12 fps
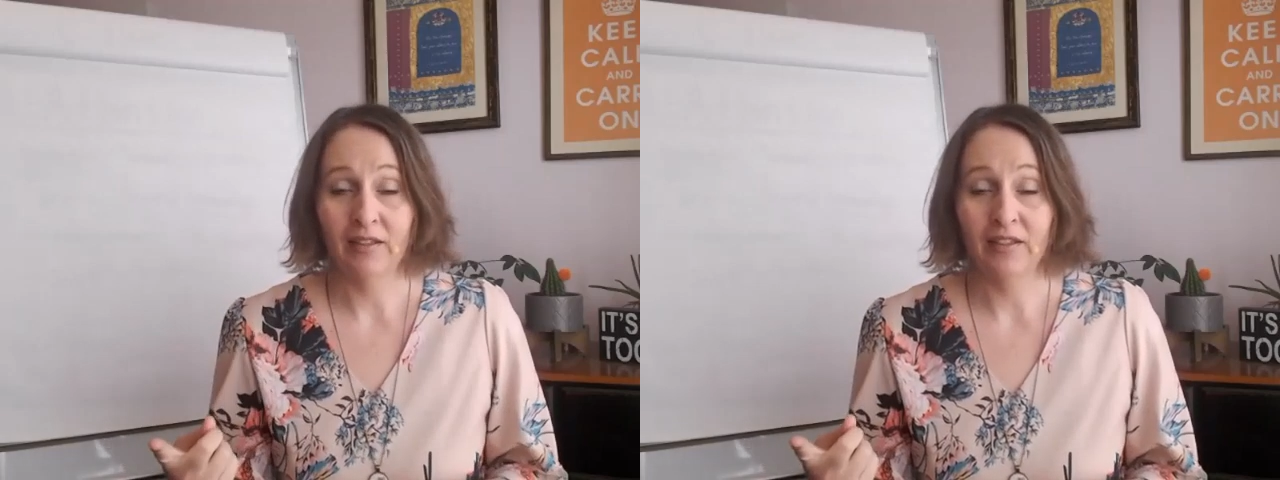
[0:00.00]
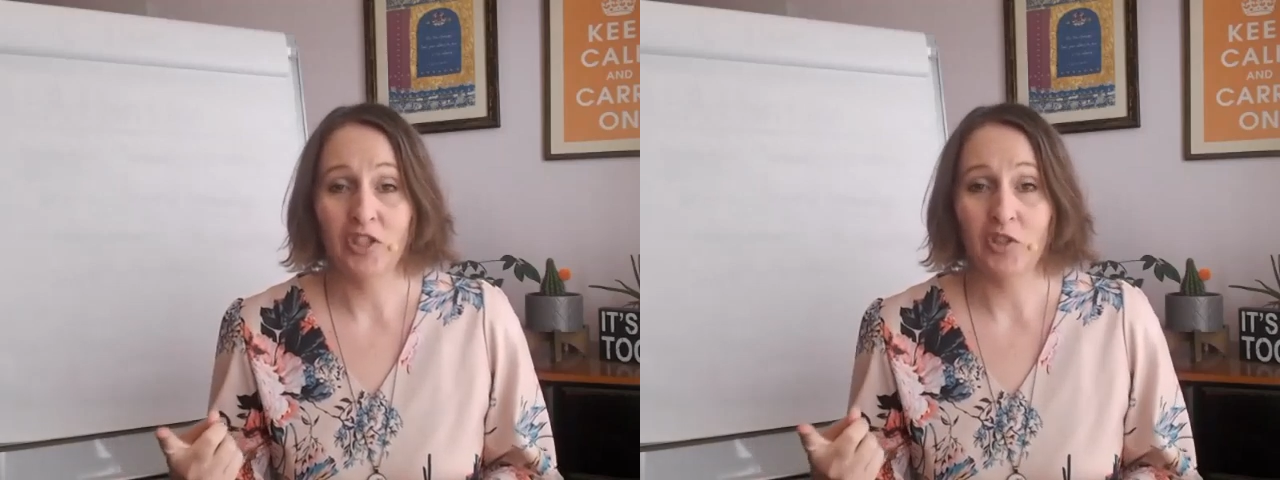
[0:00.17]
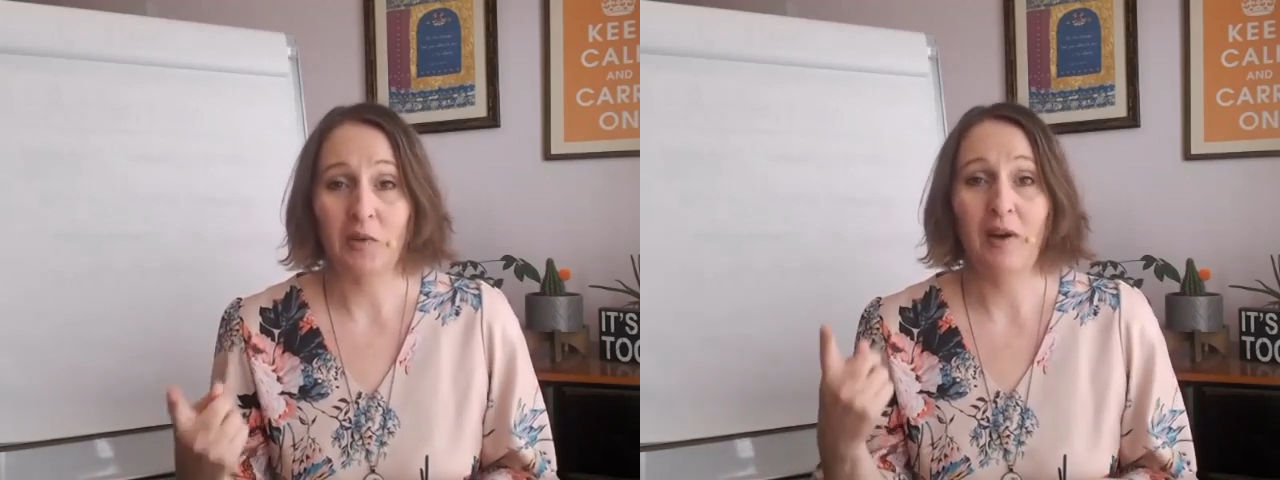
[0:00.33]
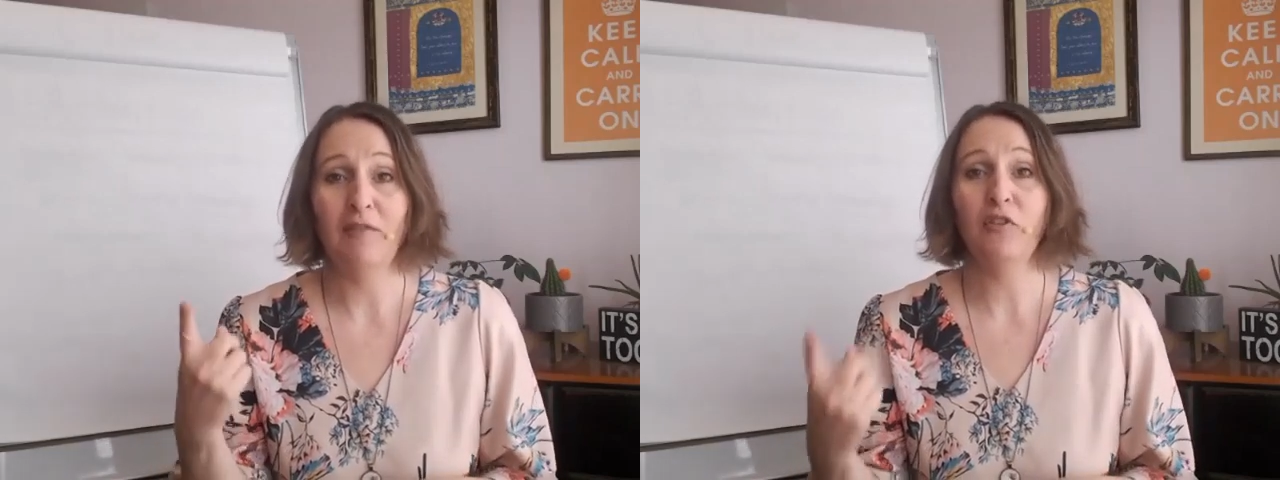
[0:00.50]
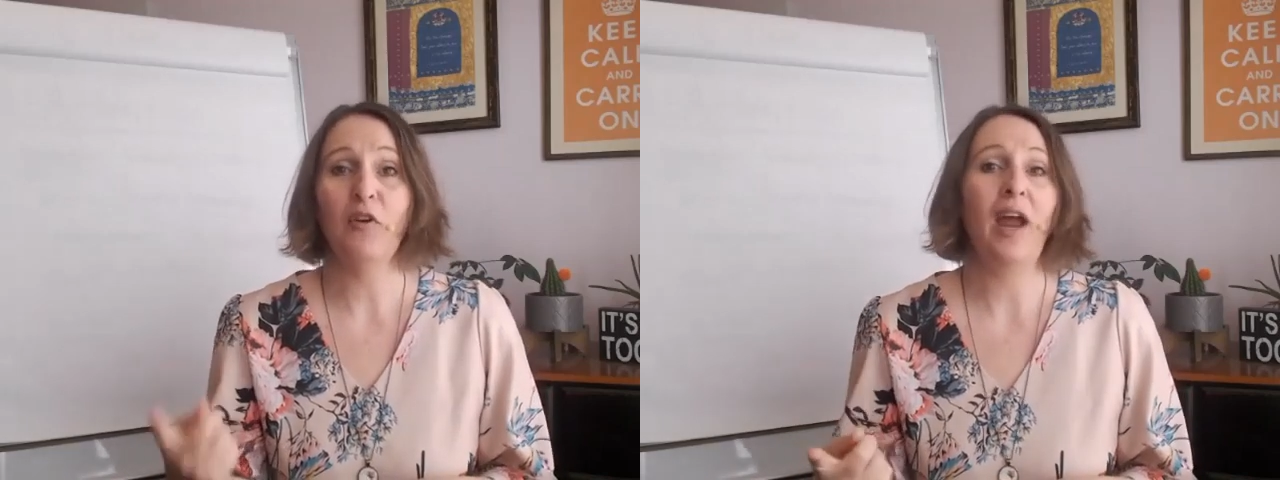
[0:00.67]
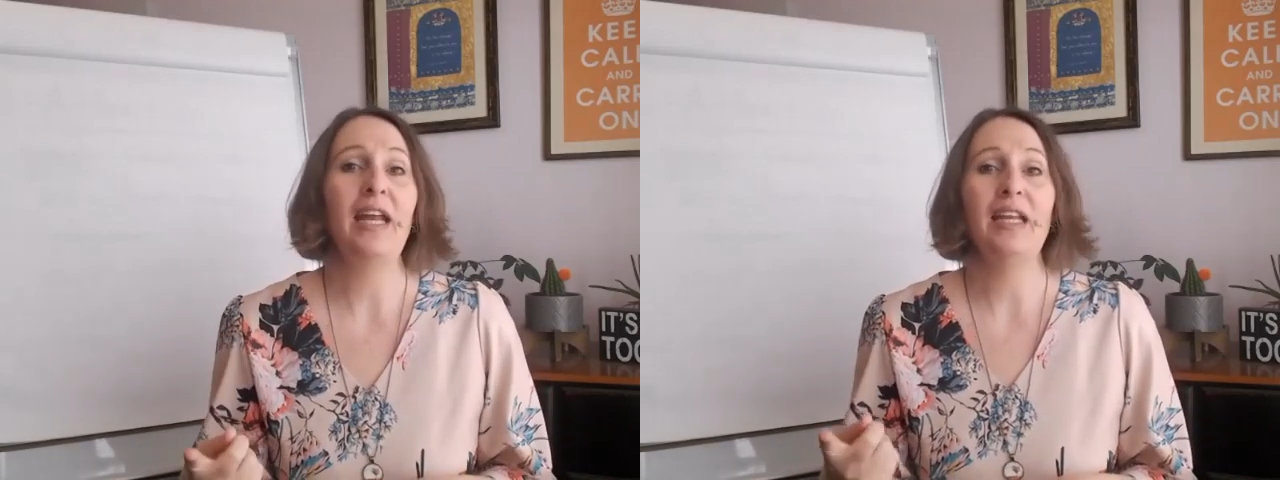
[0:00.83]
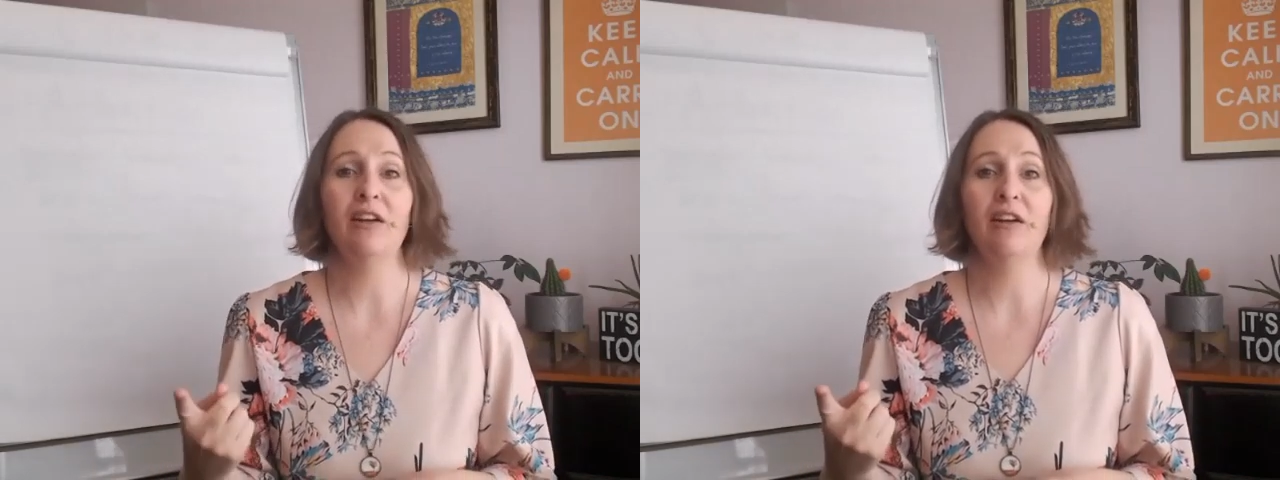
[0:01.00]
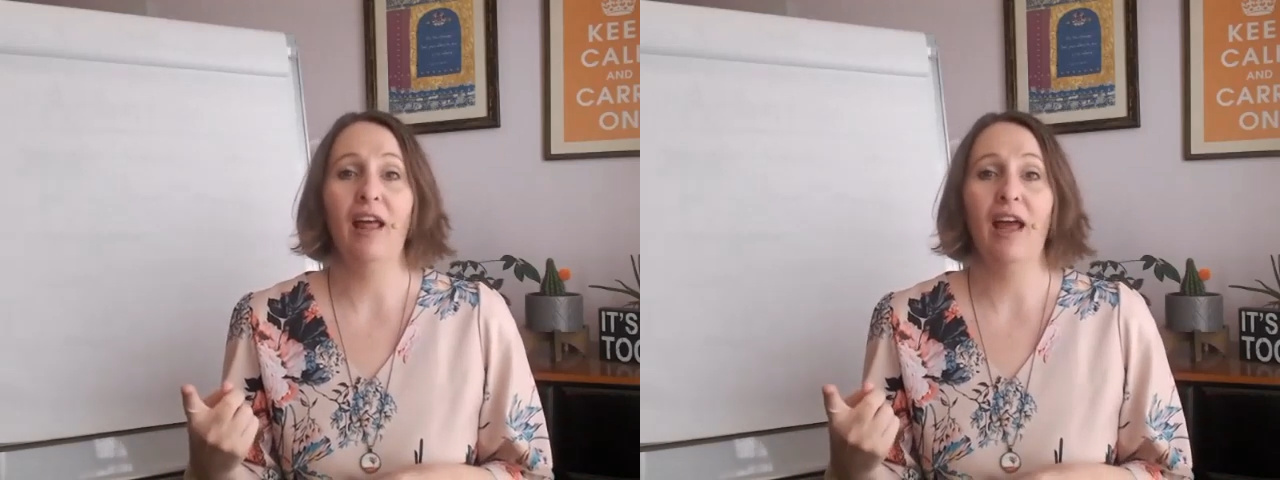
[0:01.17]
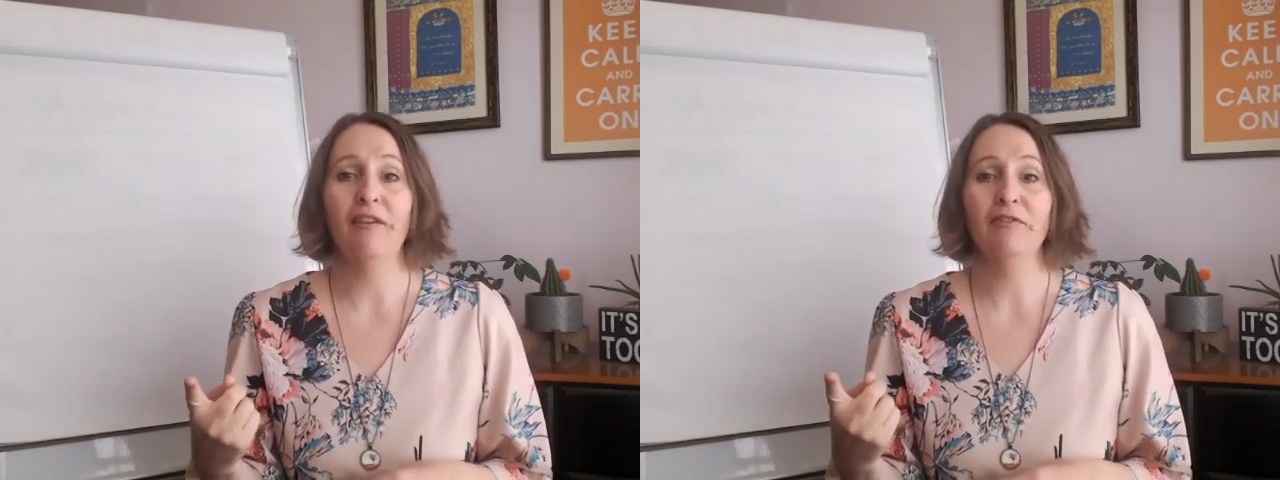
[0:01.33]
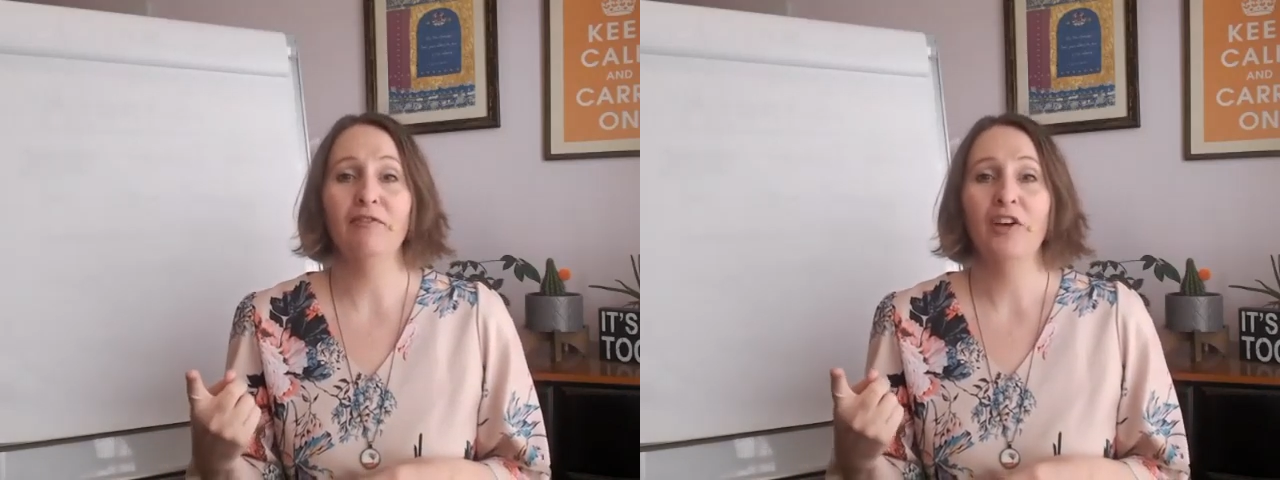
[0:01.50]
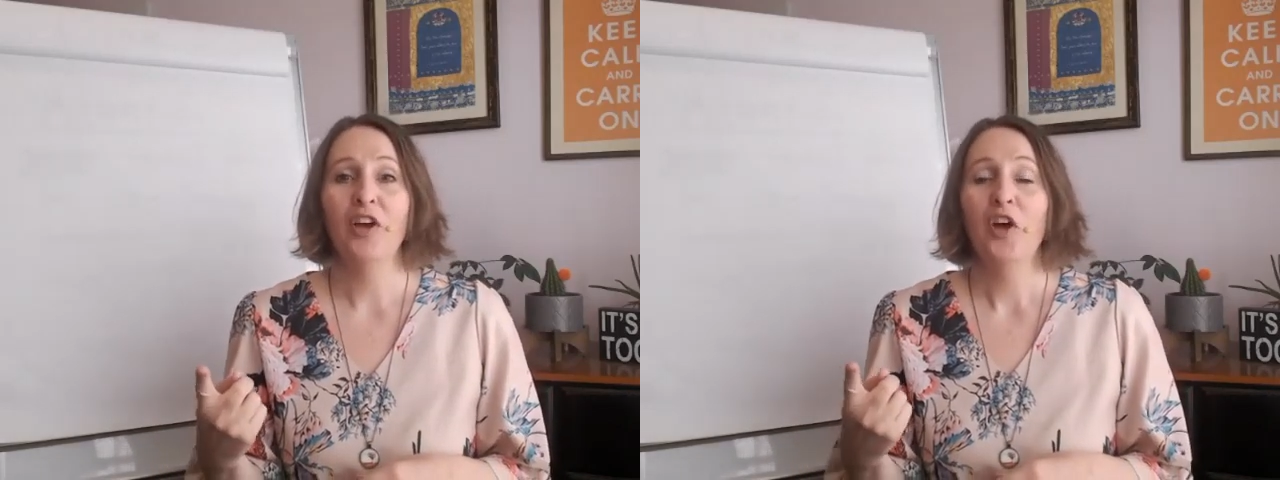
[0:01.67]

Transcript: So we want variety in our life,